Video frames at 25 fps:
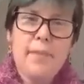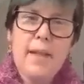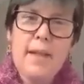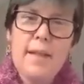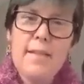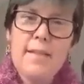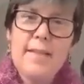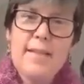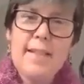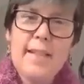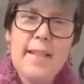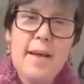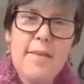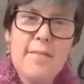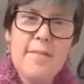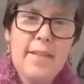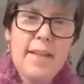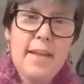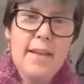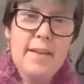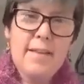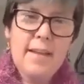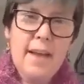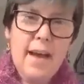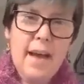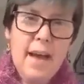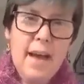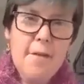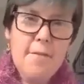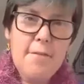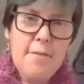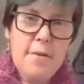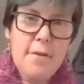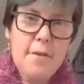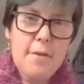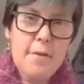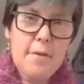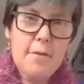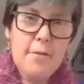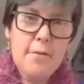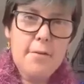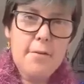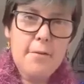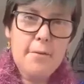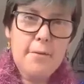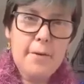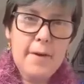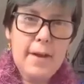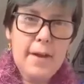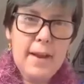It's lovely to have you
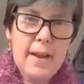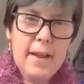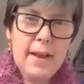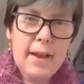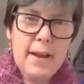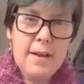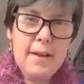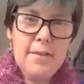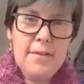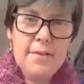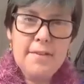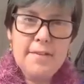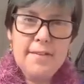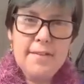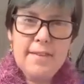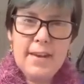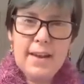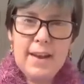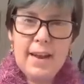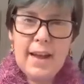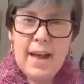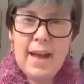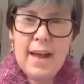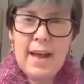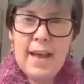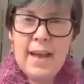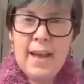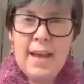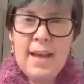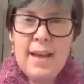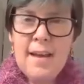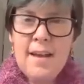joining us today.